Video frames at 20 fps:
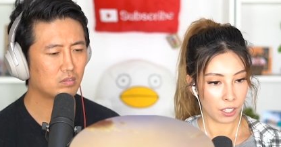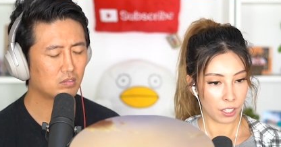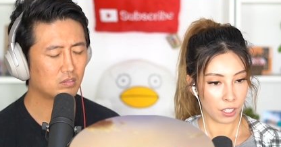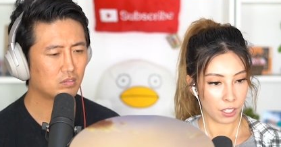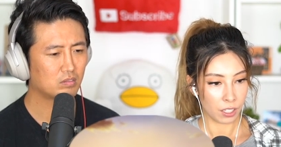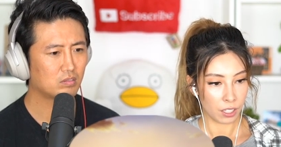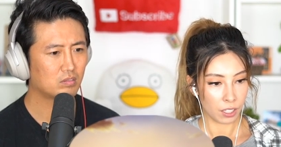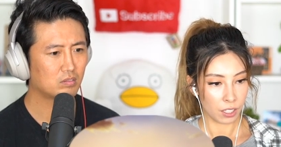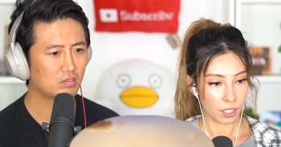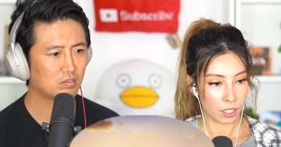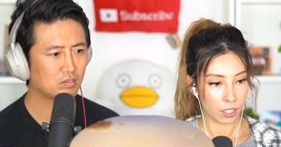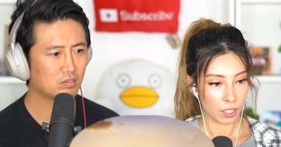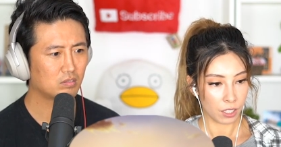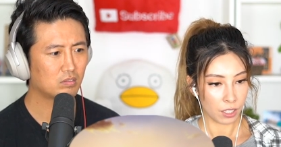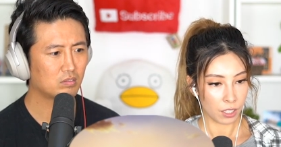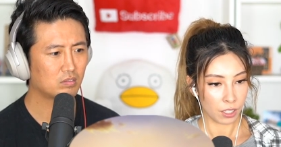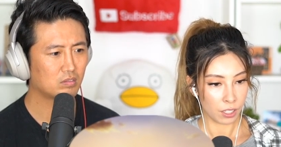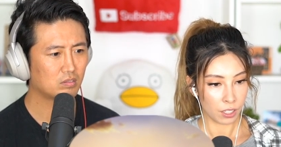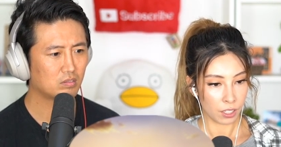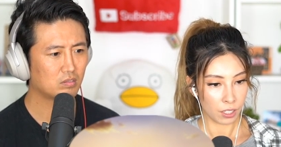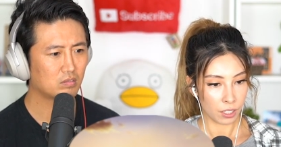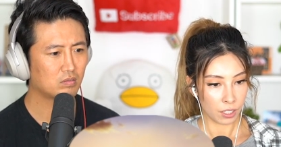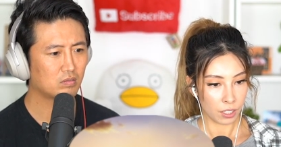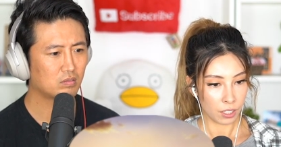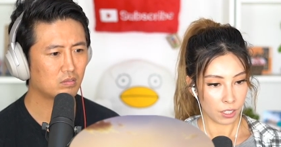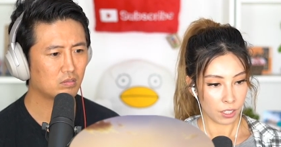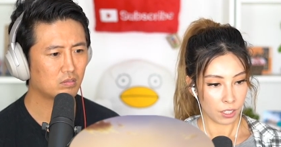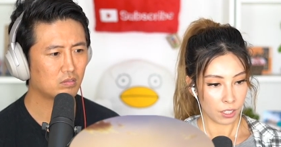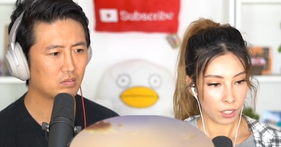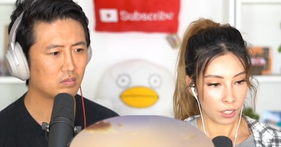
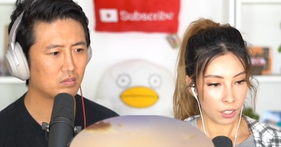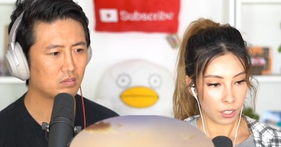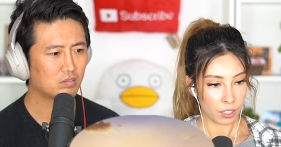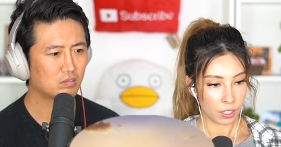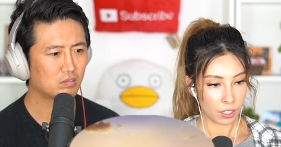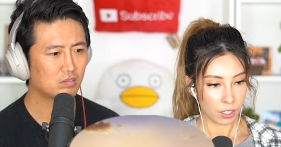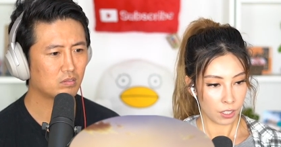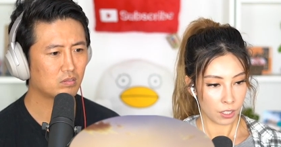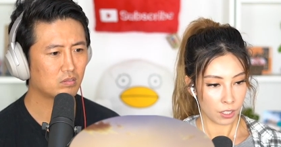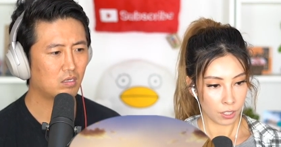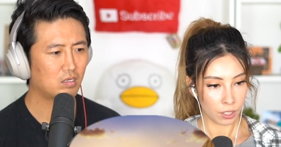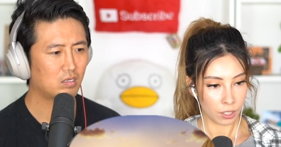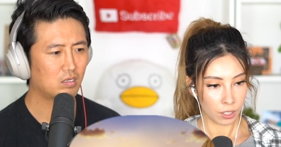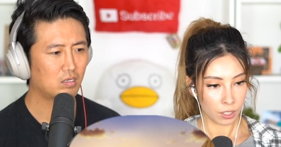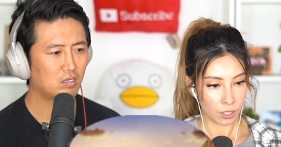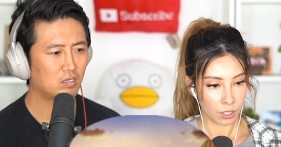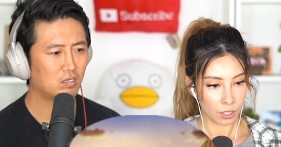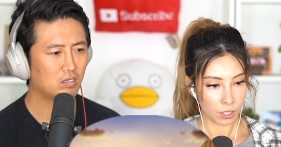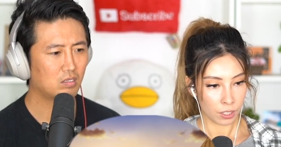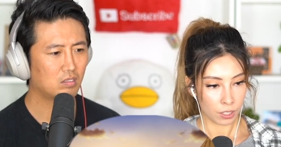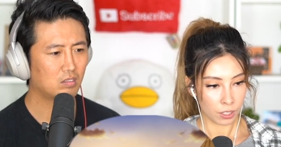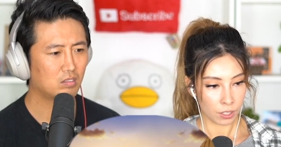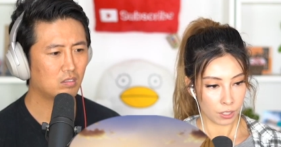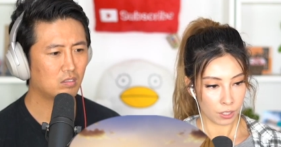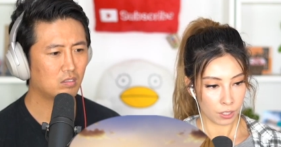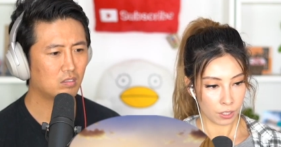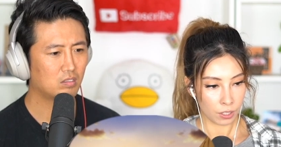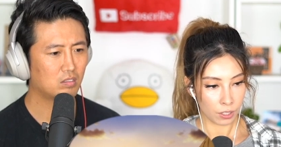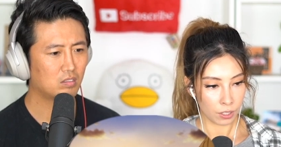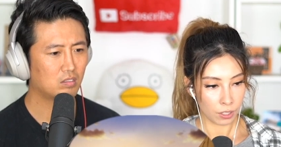
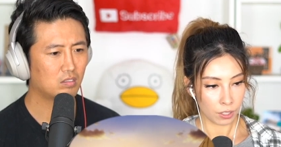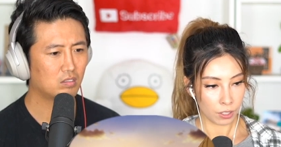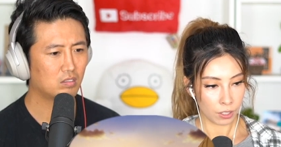(silence)